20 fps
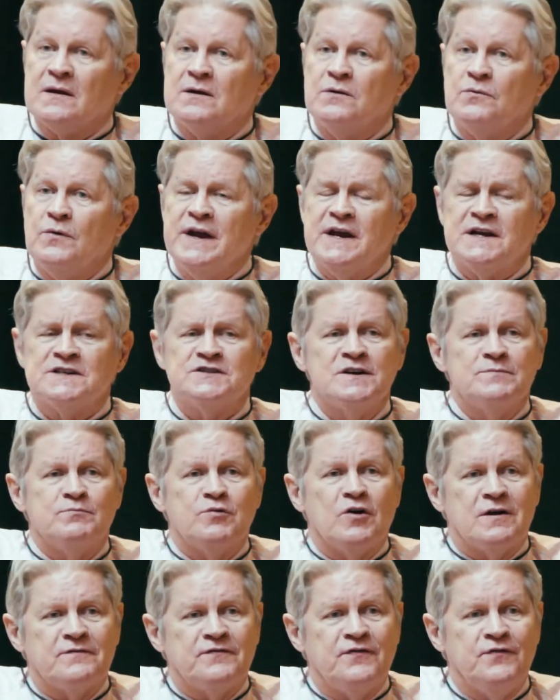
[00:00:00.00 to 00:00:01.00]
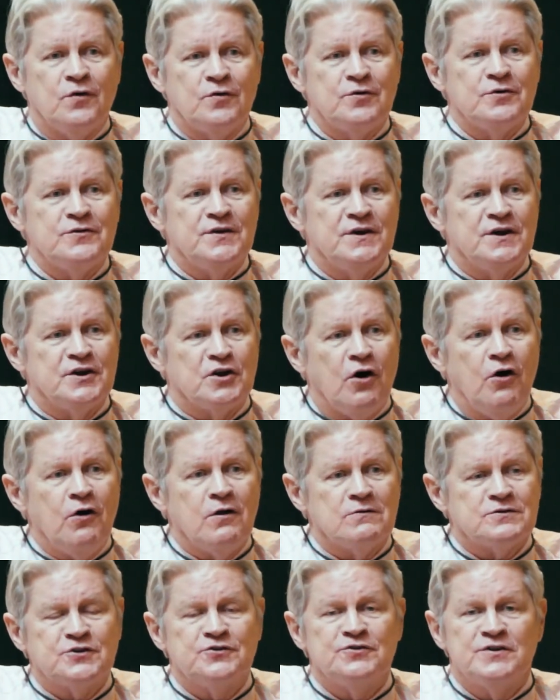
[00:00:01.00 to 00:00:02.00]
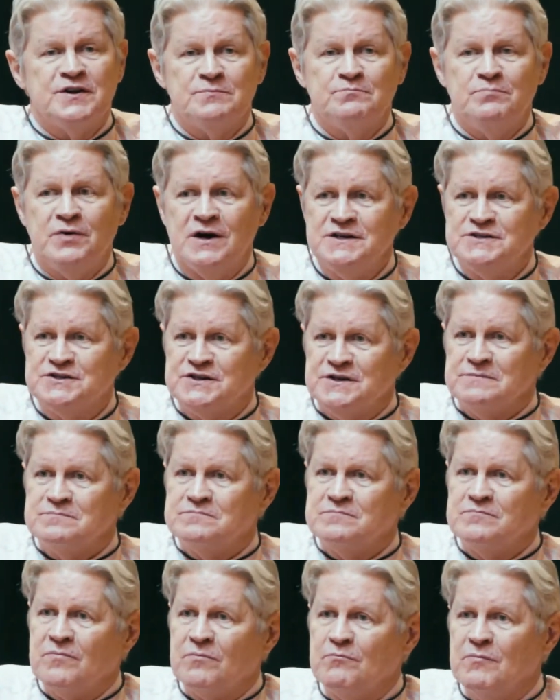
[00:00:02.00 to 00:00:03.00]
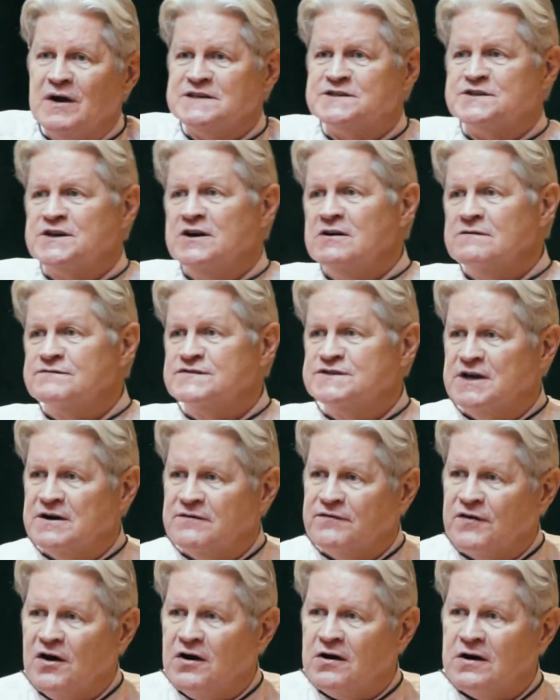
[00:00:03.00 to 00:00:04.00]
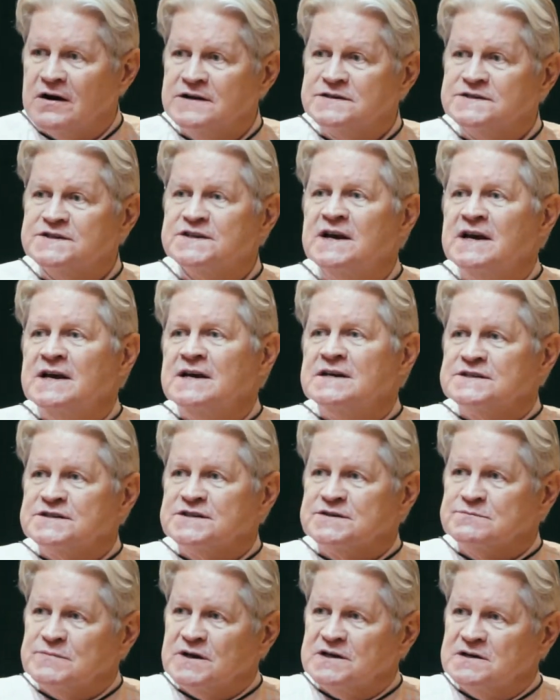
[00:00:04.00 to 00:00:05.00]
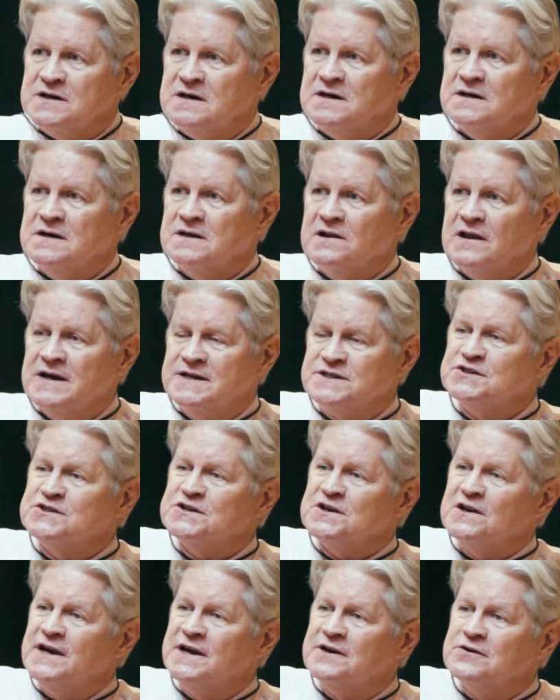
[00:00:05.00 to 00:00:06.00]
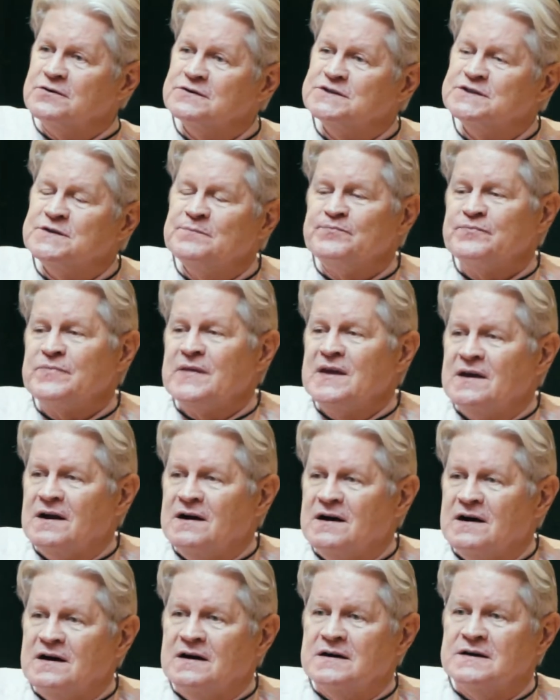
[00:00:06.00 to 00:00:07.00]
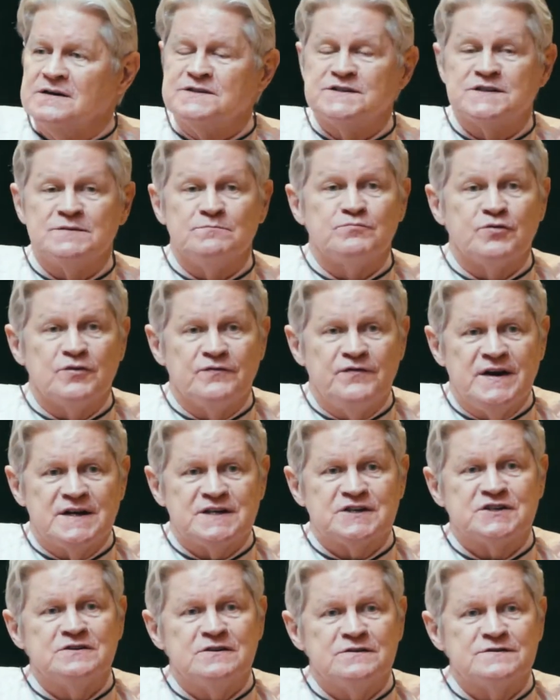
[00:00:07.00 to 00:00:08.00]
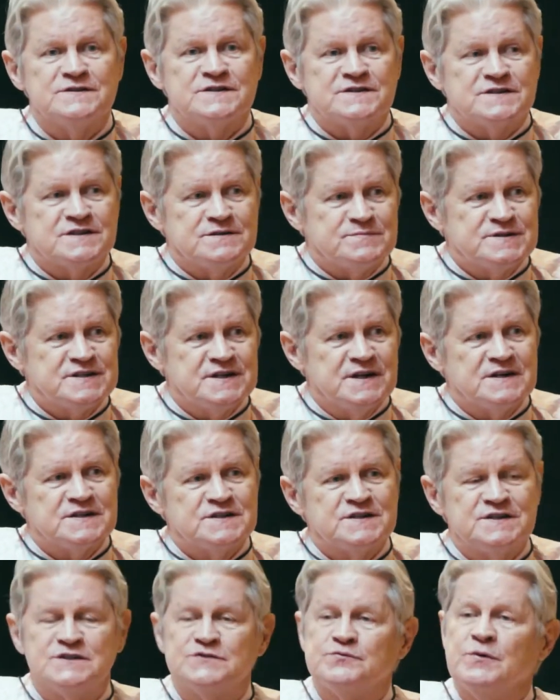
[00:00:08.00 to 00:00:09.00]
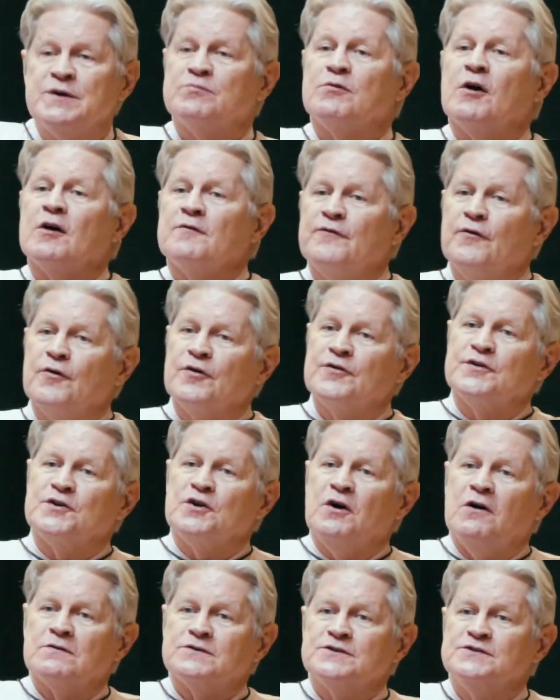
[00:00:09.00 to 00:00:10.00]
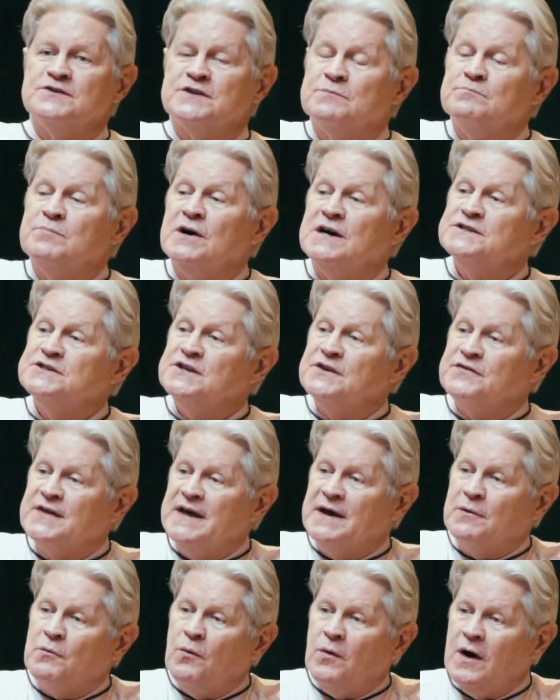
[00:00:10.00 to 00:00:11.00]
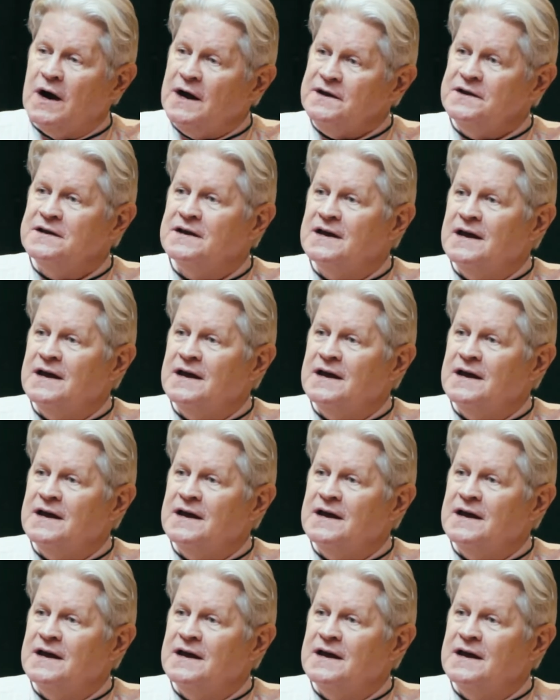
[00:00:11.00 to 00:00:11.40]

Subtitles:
We actually brought forth an alternate budget. Myself, Jeff Lawrence, some legislators, some professionals, and some citizens. We brought forth an alternate budget that what?